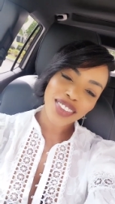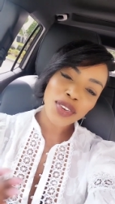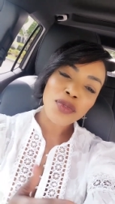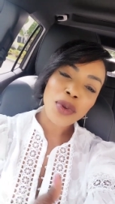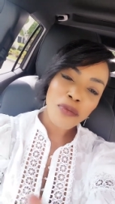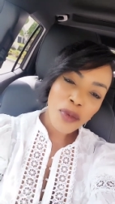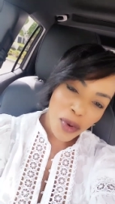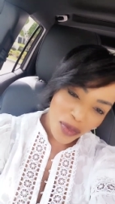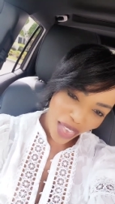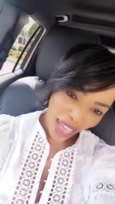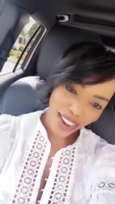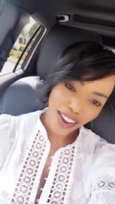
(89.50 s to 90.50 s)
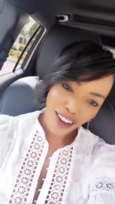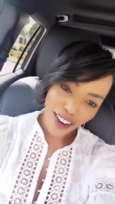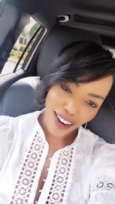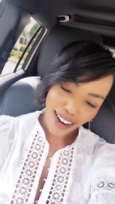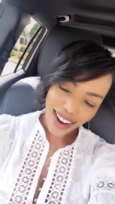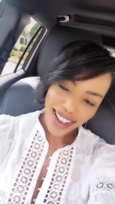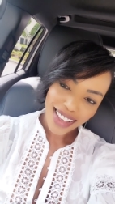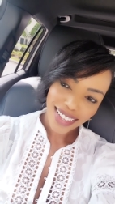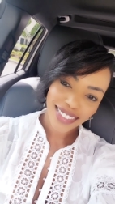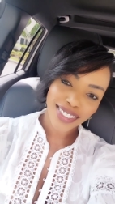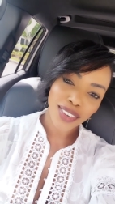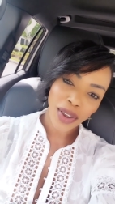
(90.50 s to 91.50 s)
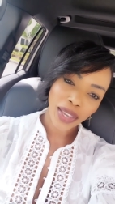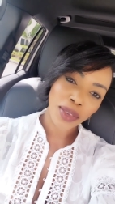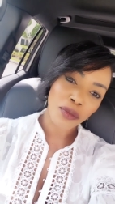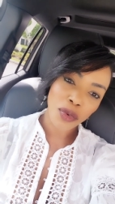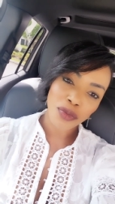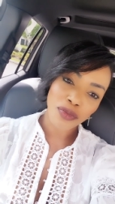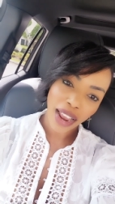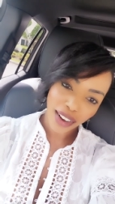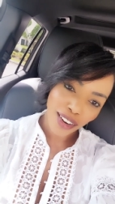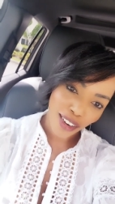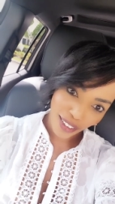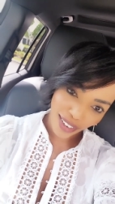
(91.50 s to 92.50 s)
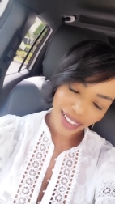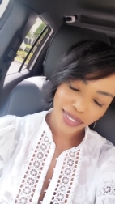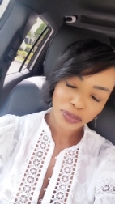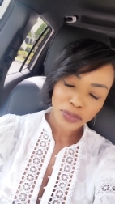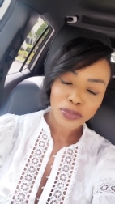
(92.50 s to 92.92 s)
to remove that car so I can move my car in.